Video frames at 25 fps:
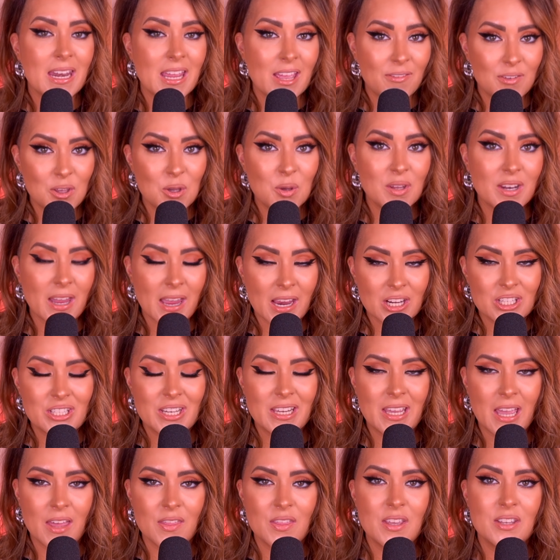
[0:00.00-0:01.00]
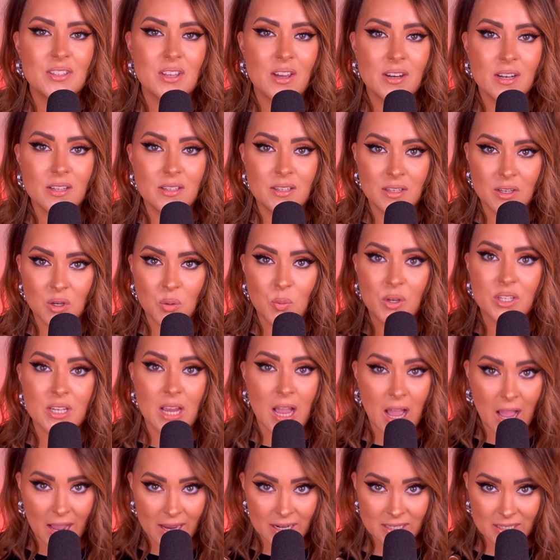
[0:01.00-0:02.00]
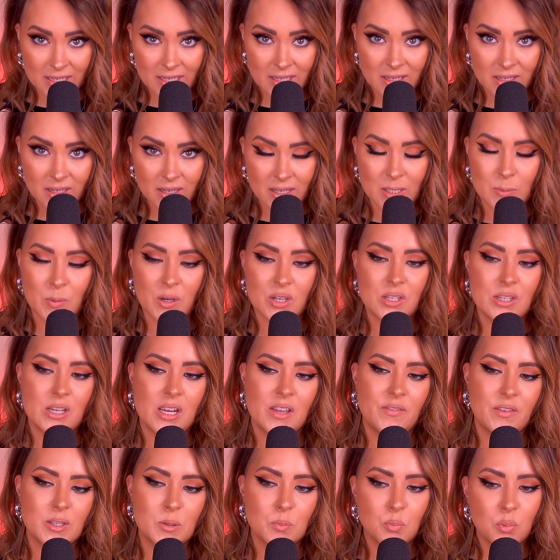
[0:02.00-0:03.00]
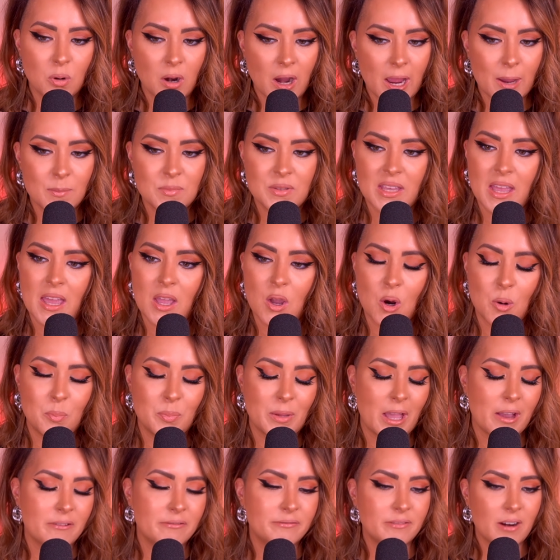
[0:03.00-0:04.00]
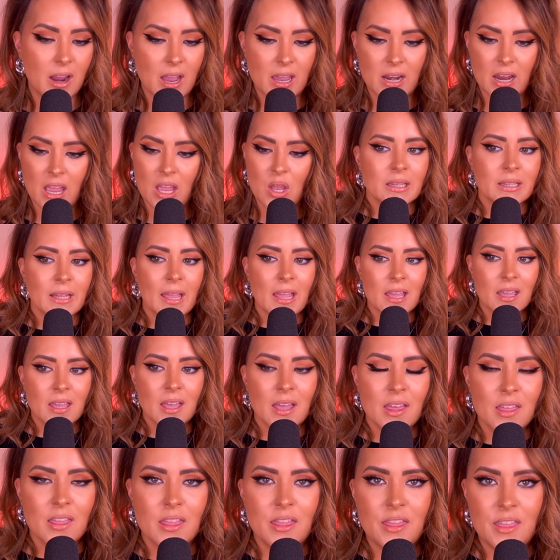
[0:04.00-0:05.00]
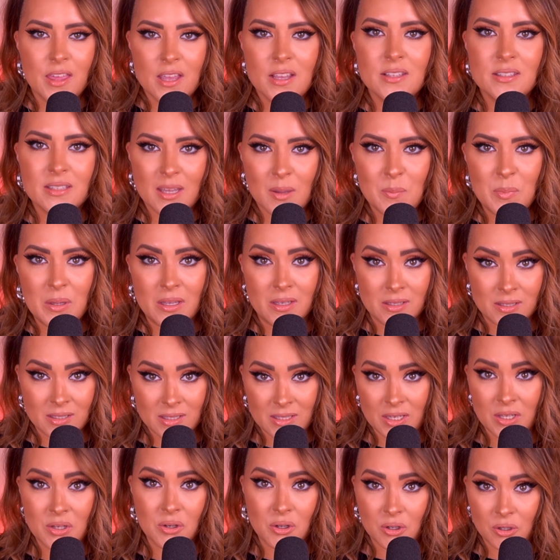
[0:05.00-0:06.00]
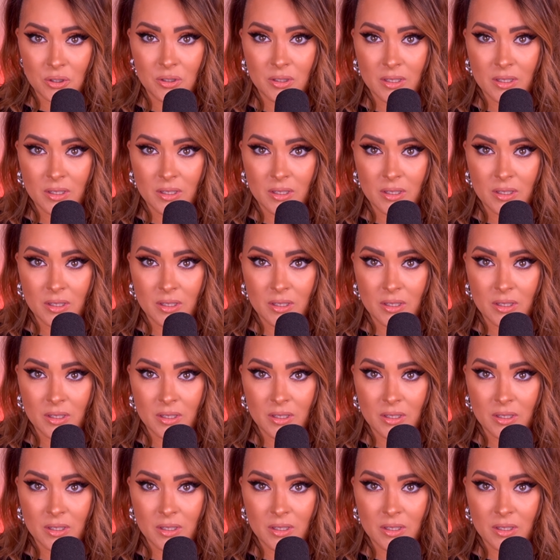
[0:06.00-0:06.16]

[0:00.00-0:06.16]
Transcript: if you can actually get these on a deal, which I did, especially if it's Prime Day or Black Friday, like these can be a steal.